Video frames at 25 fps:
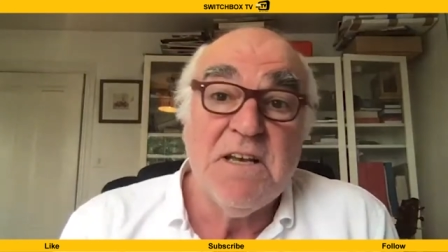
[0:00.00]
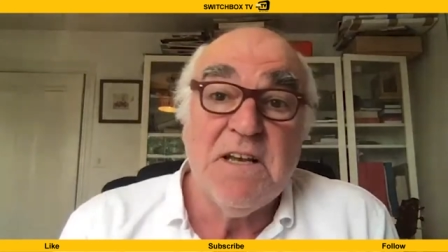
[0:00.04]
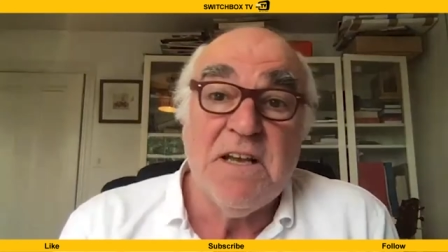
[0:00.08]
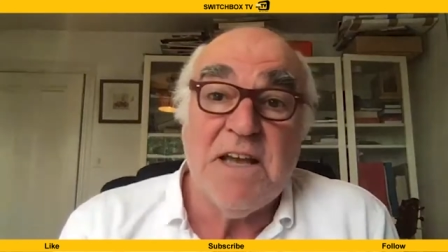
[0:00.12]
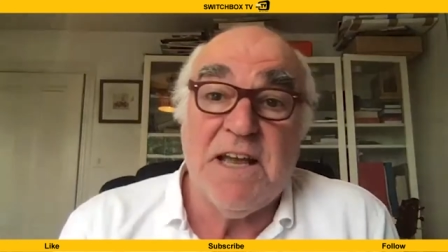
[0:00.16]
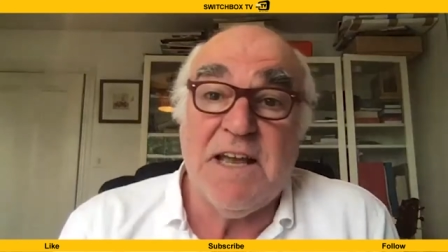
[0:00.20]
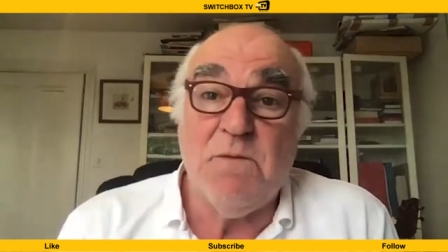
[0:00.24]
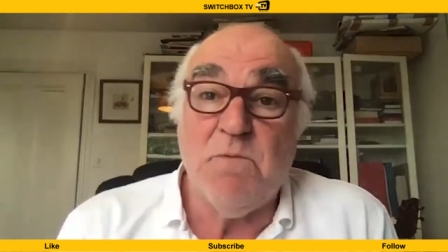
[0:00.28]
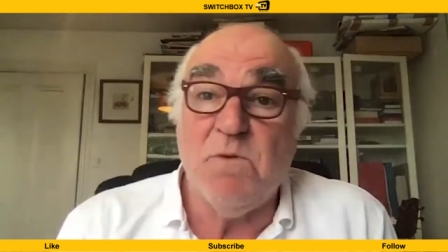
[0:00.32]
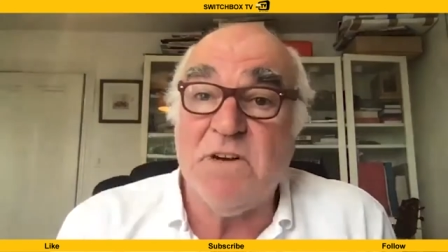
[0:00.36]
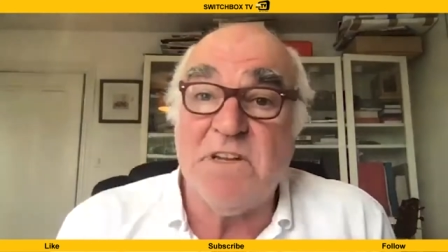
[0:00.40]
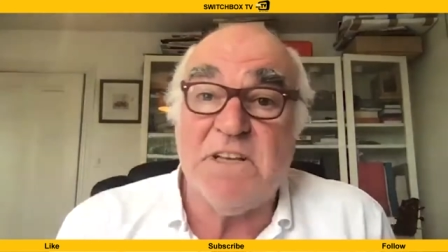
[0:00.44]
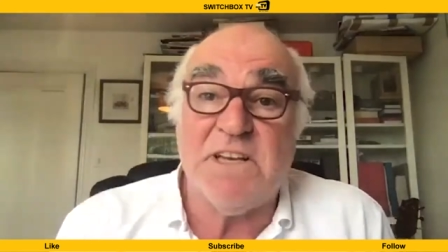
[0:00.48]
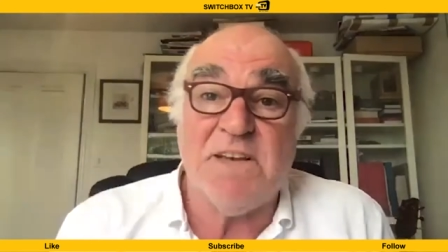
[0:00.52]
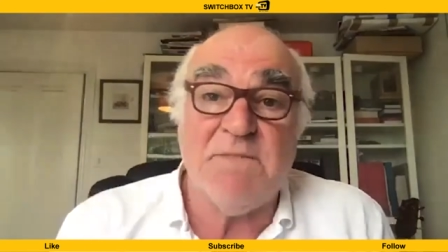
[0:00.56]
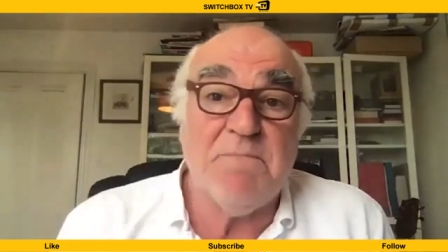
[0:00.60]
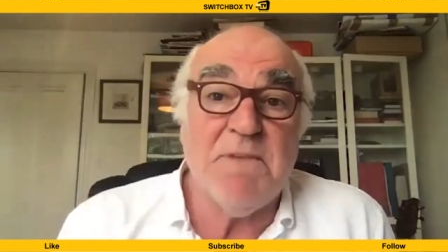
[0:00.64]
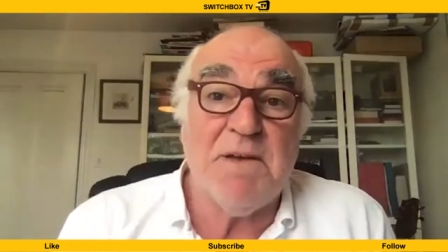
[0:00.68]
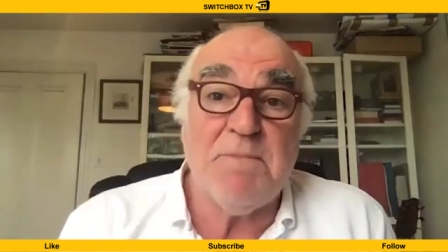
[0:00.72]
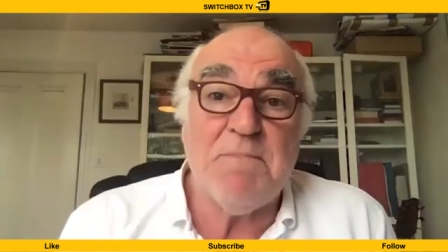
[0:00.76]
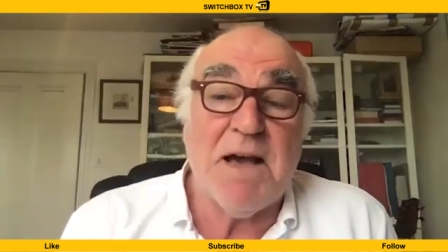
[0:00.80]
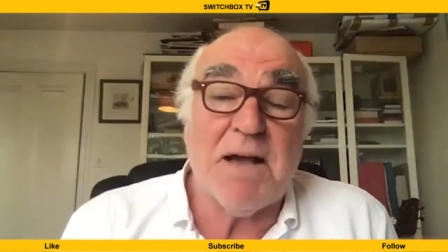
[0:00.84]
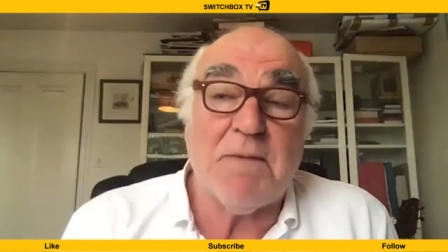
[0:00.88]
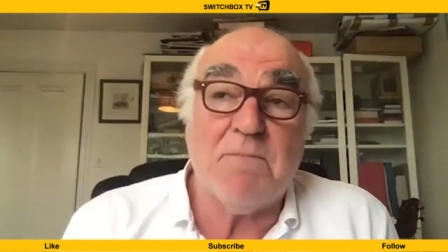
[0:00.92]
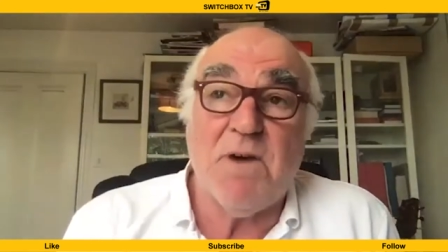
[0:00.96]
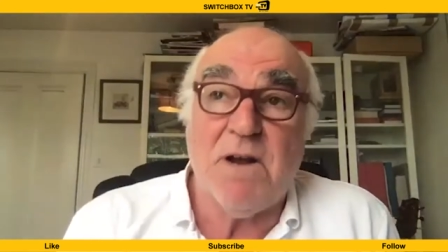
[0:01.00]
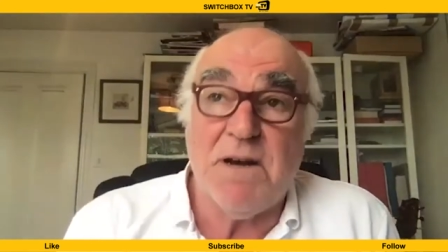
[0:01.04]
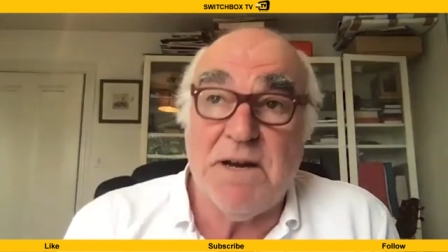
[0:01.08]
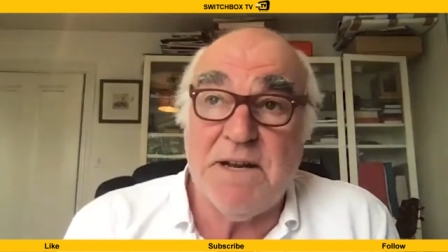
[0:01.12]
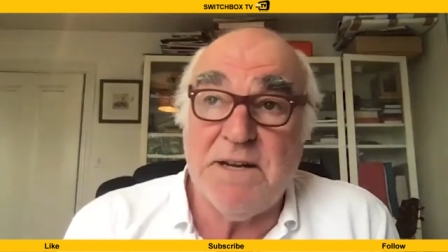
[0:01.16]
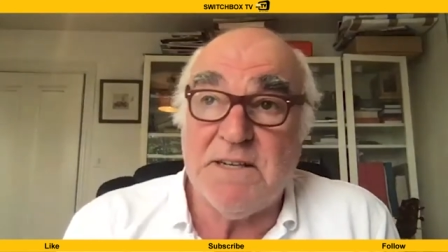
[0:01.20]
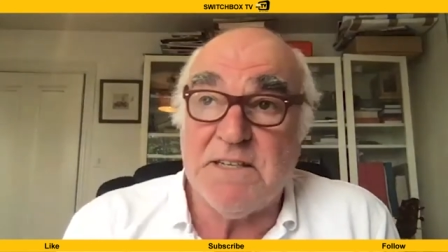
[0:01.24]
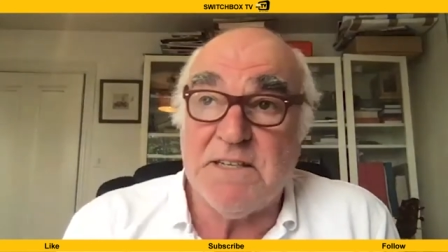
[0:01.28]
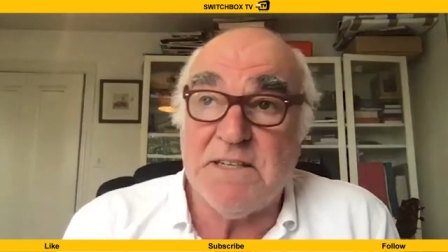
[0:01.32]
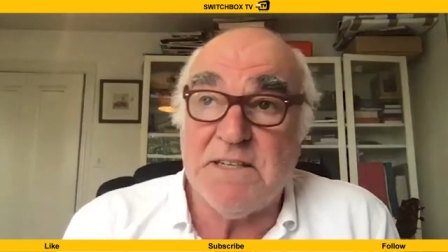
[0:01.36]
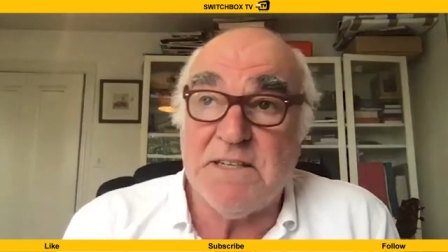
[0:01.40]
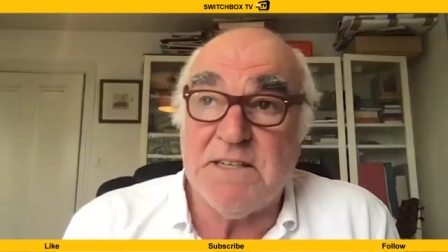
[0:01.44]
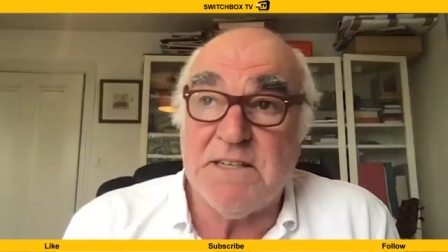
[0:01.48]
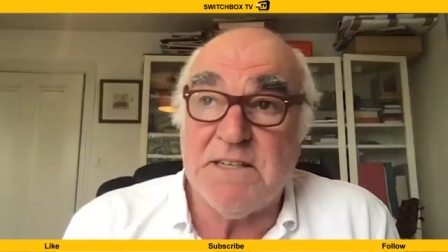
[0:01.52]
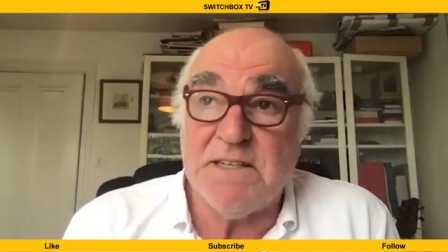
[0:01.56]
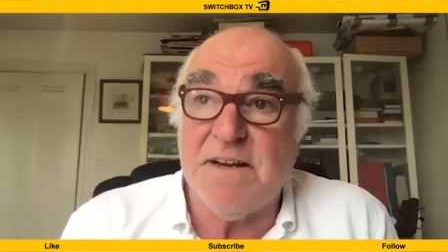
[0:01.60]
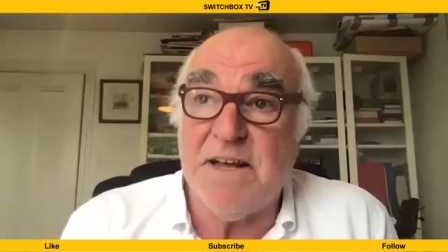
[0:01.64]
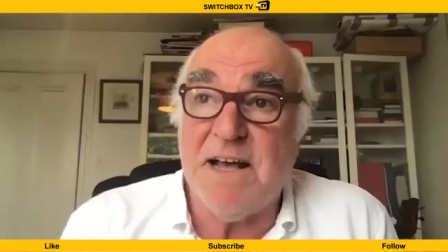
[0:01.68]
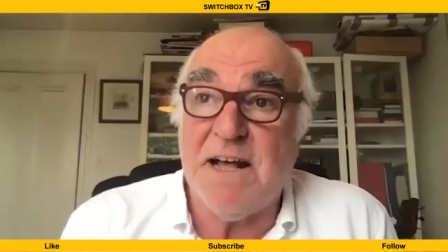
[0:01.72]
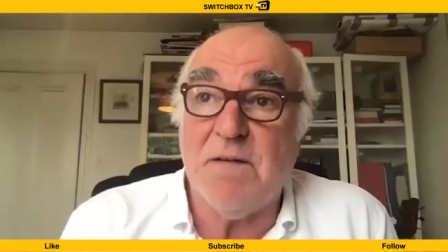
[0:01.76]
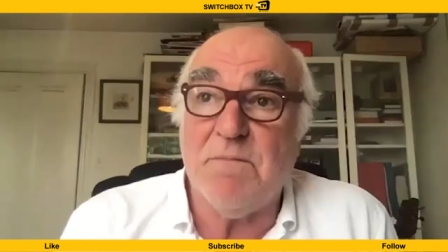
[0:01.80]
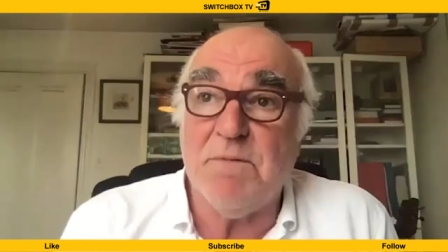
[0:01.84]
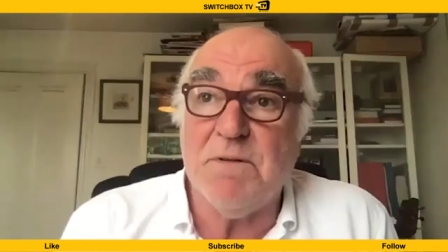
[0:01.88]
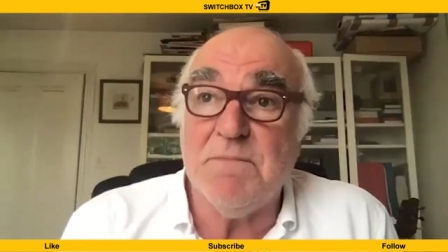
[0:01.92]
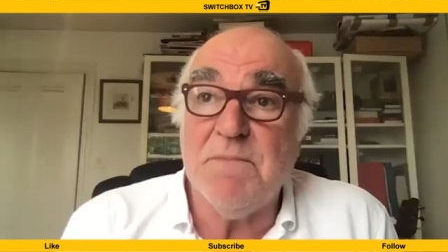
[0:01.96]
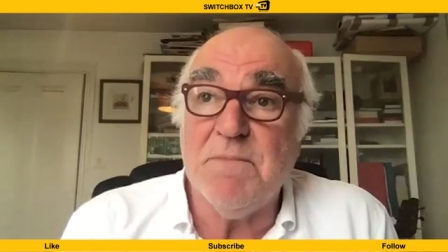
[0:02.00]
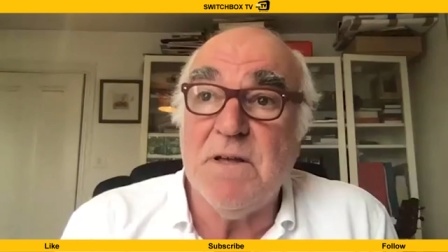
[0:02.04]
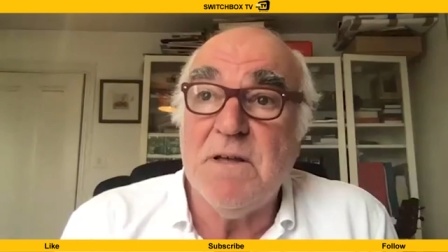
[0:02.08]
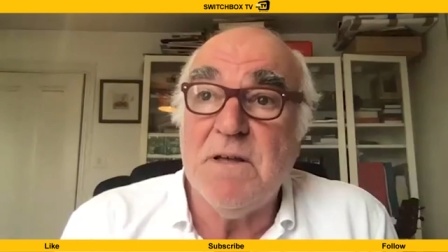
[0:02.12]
he wouldn't give me back my Lindisfarne album.